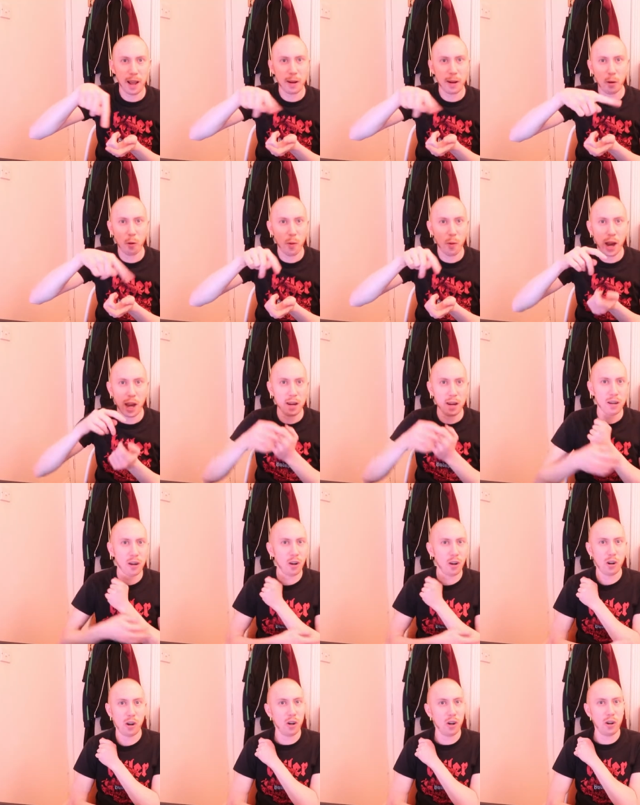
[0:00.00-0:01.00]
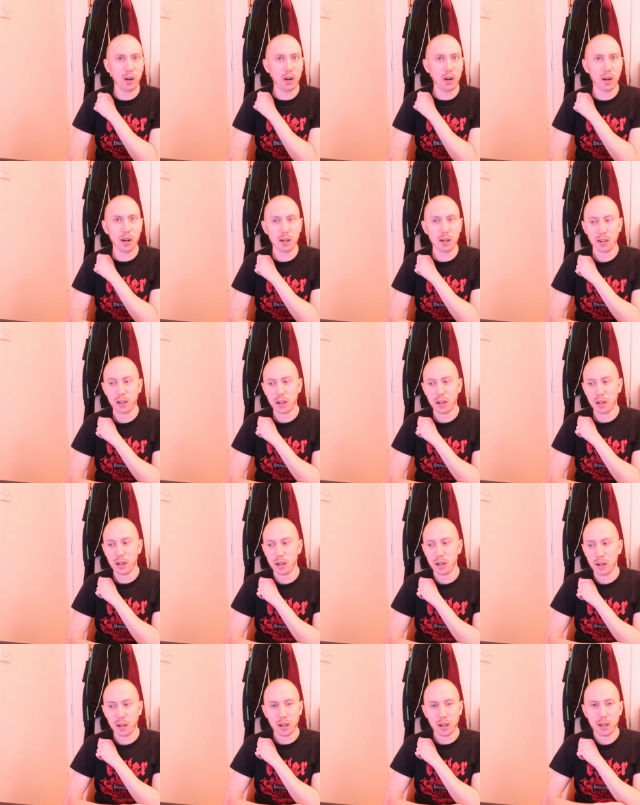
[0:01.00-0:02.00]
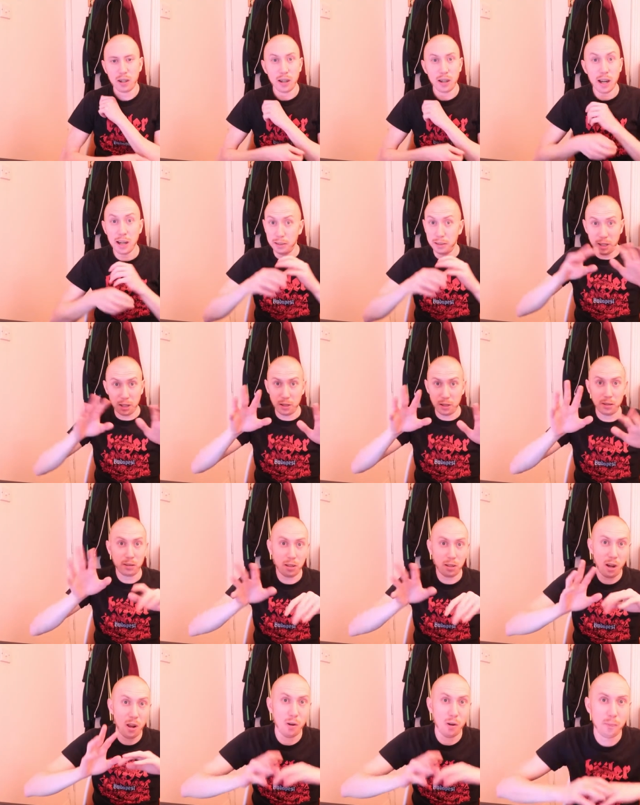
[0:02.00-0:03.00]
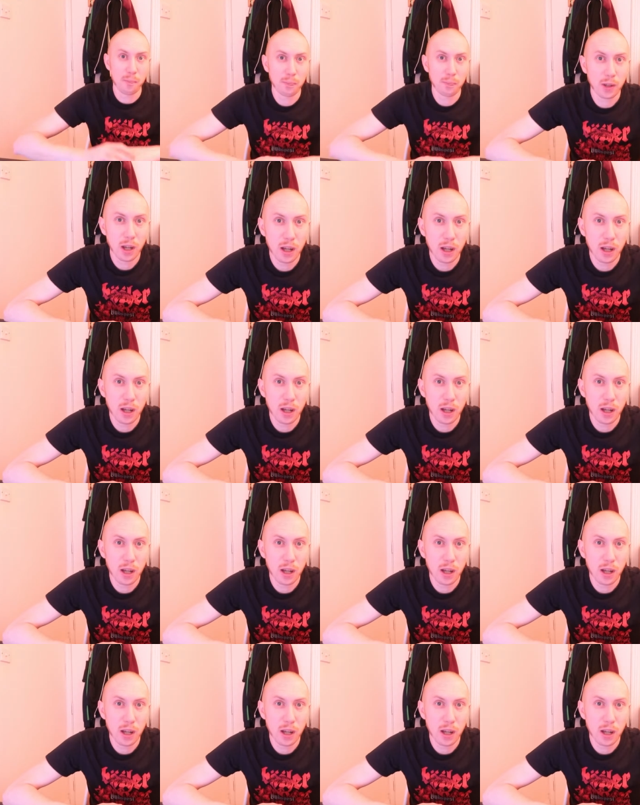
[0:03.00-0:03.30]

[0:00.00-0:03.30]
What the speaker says: other way, or it didn't, you know.